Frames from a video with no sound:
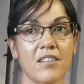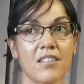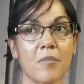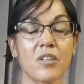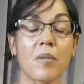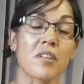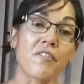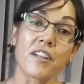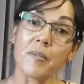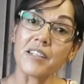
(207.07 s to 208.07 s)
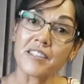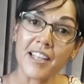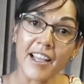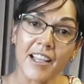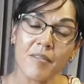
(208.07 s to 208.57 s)
sometimes I feel a bit
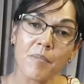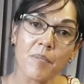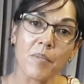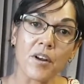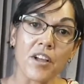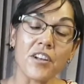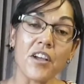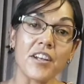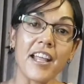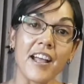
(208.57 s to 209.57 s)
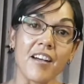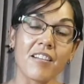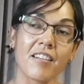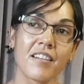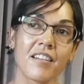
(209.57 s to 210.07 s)
sad, but I know now
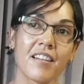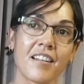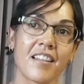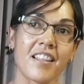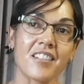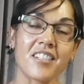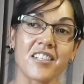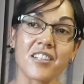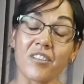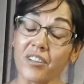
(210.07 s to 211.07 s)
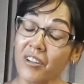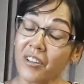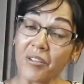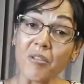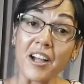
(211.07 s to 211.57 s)
that she's on
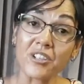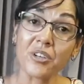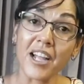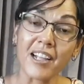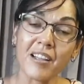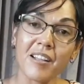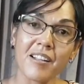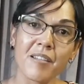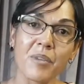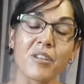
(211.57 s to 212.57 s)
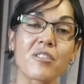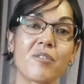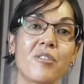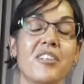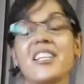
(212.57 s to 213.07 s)
the right track because of
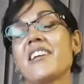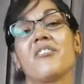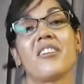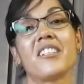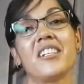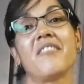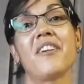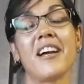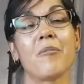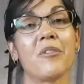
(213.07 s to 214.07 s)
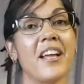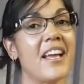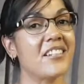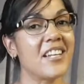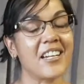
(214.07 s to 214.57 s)
all the technology available,
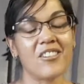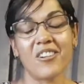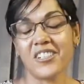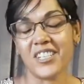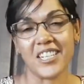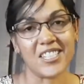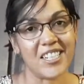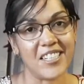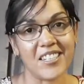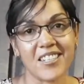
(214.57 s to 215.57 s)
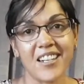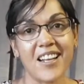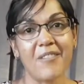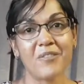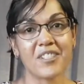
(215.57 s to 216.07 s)
and technology she just
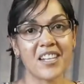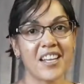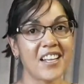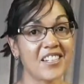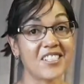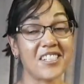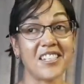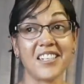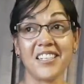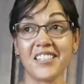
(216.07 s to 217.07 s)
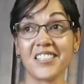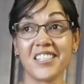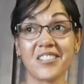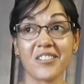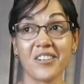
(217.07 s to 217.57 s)
loves.
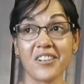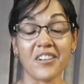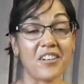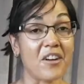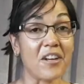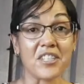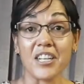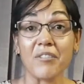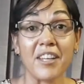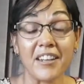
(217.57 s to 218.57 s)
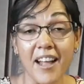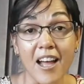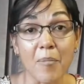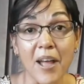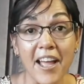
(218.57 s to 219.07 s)
She's got her own
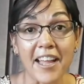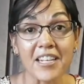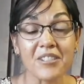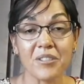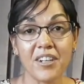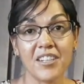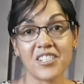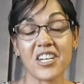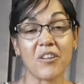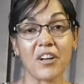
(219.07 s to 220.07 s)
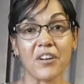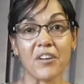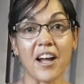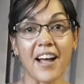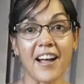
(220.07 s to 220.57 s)
DeviantArt page, sharing
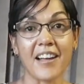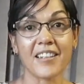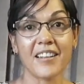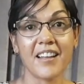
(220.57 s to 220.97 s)
her art,